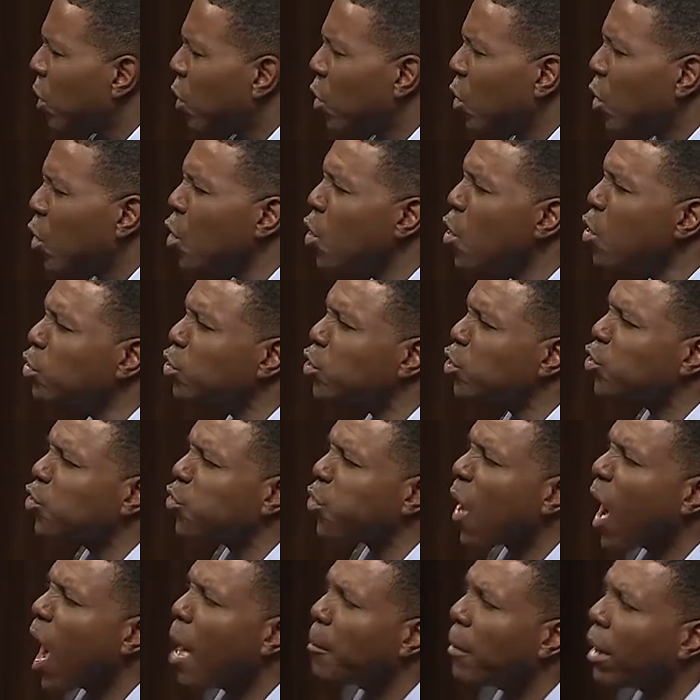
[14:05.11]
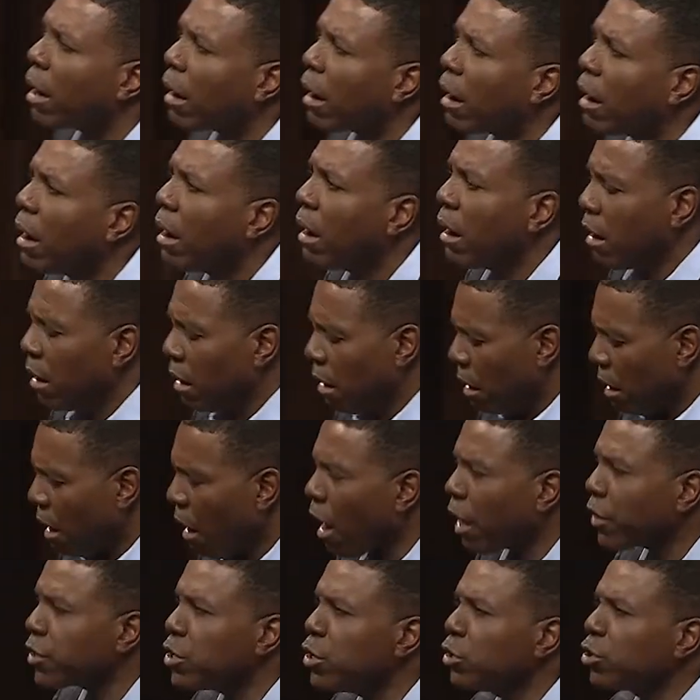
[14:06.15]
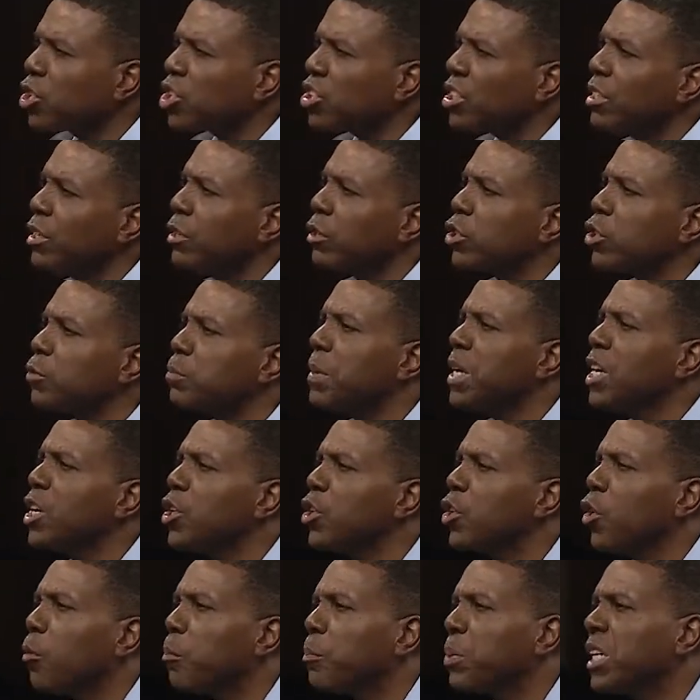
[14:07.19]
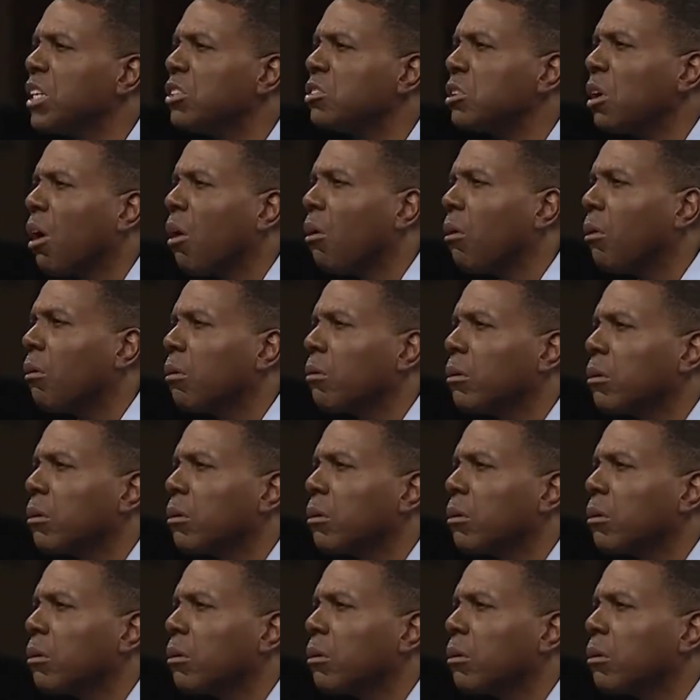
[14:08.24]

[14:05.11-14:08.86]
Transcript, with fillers: Who's Whose drama are you still spending your peace on?